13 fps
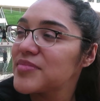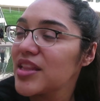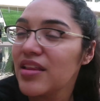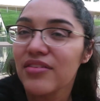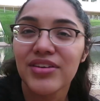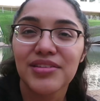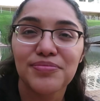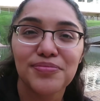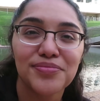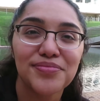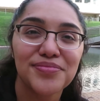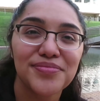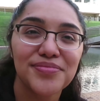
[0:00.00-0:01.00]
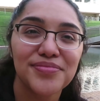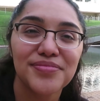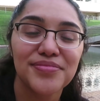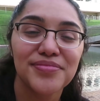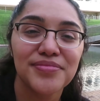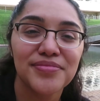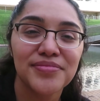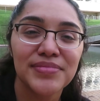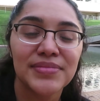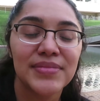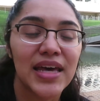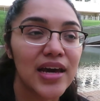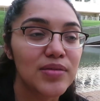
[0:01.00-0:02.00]
I love it.
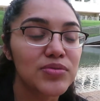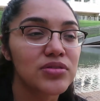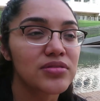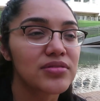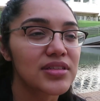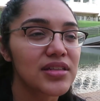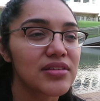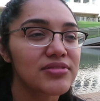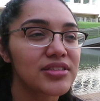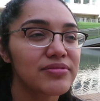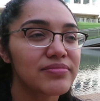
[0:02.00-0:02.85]
Absolutely love it.